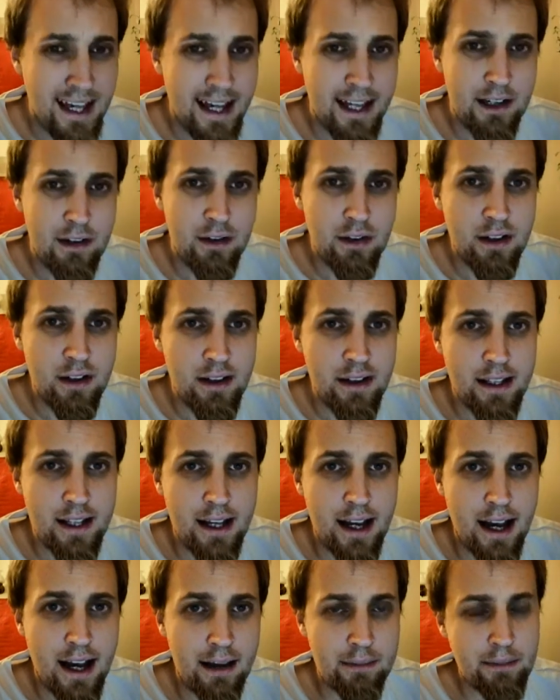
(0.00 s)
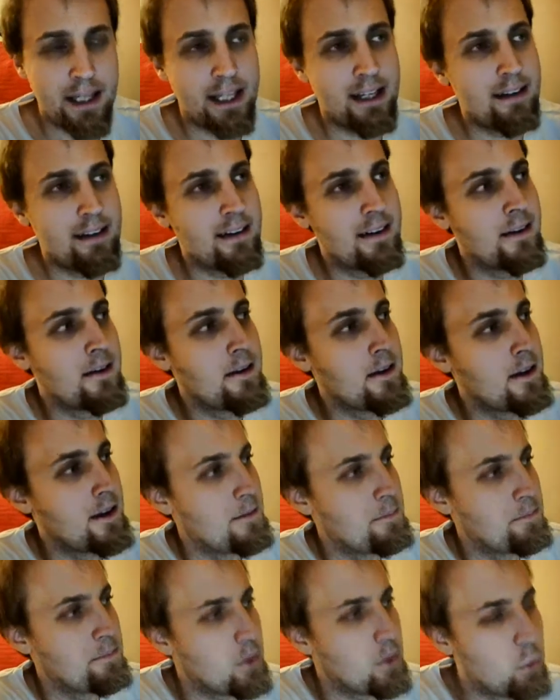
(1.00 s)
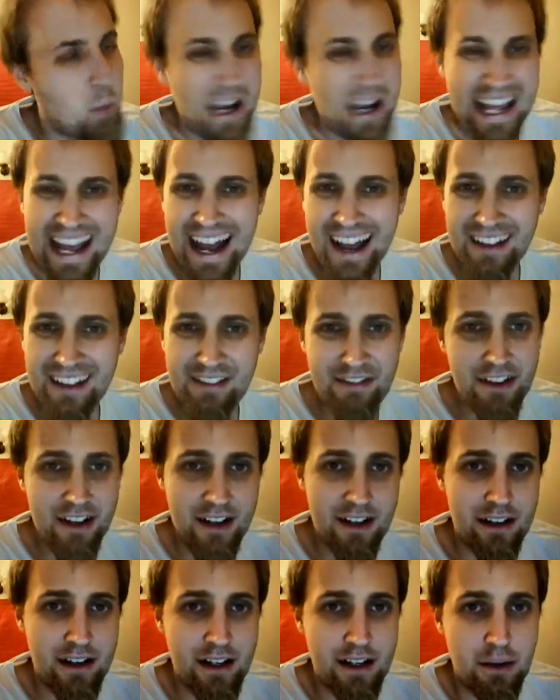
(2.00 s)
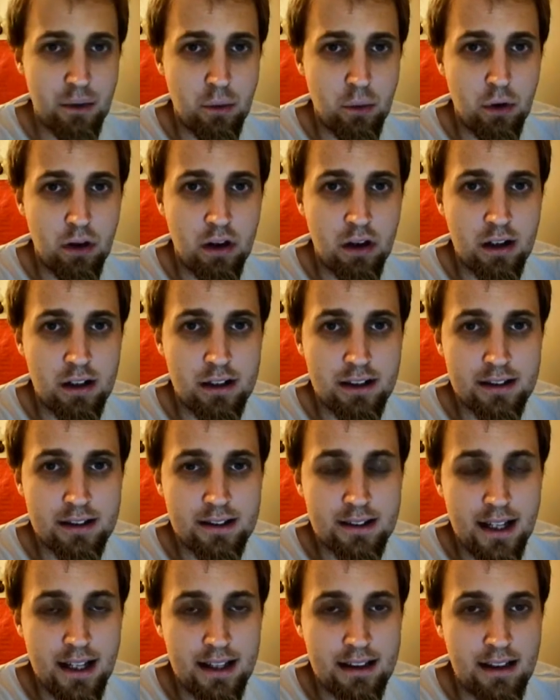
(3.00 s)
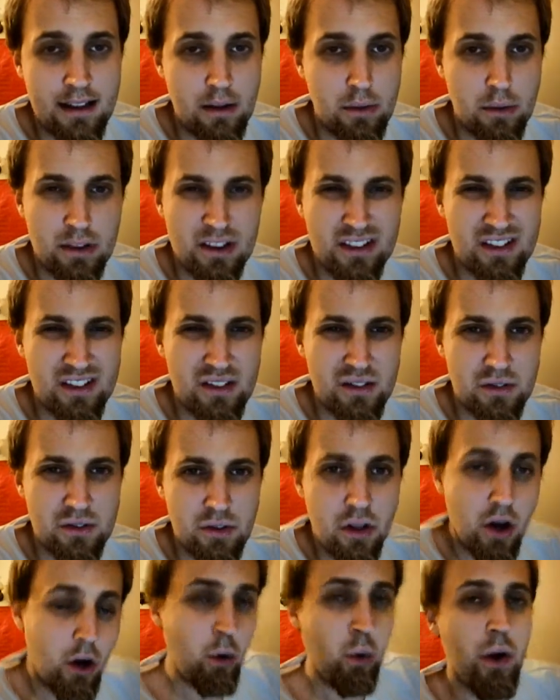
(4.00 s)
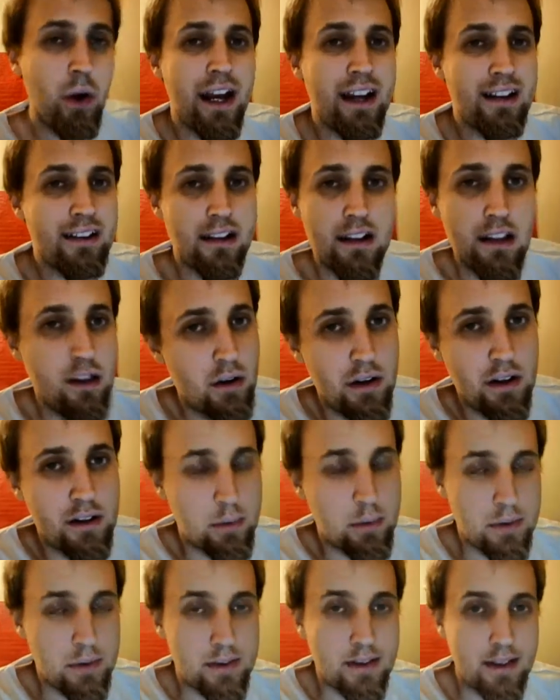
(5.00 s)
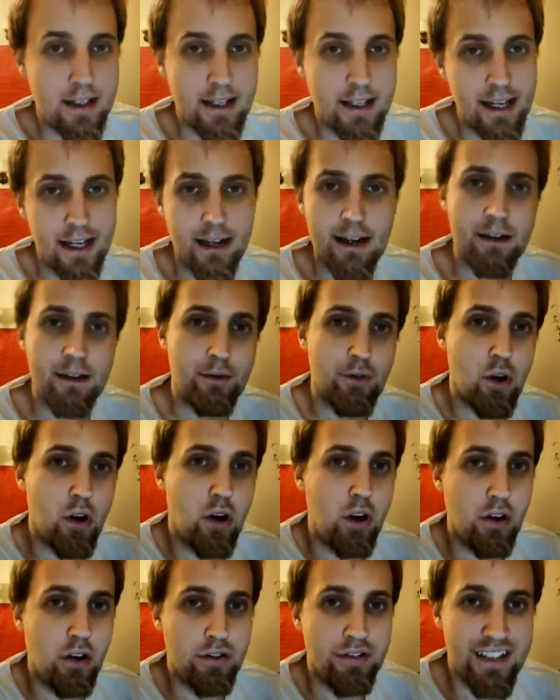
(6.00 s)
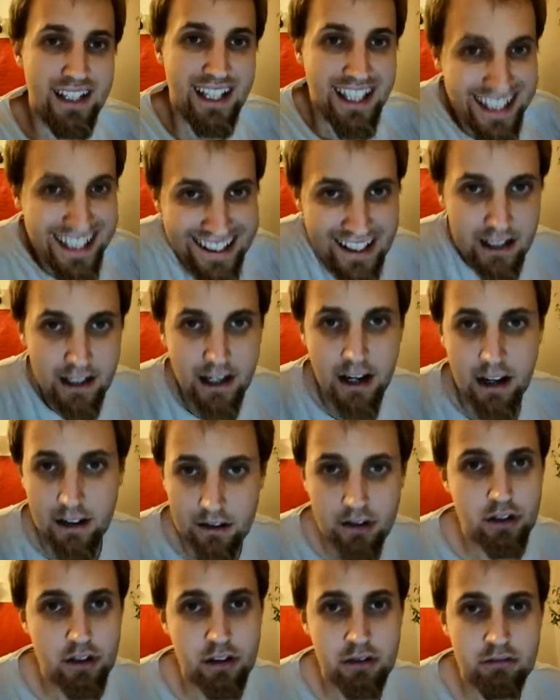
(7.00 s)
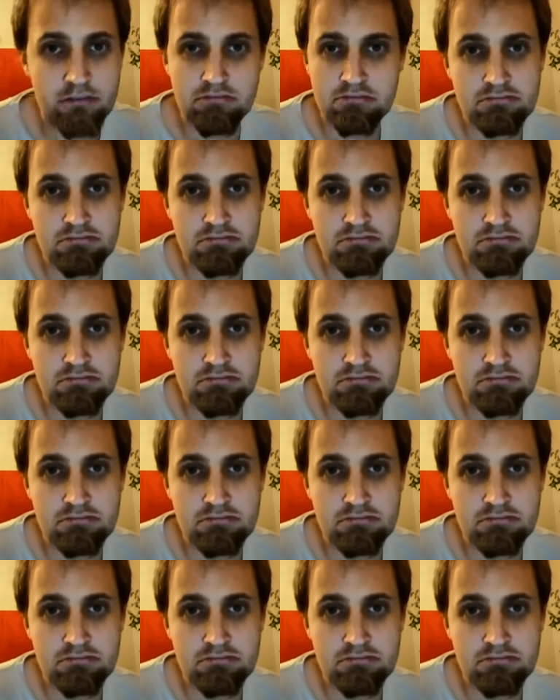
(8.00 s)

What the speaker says: really, I mean, the way I figured it was that there was no way the U.S. was going to get involved in another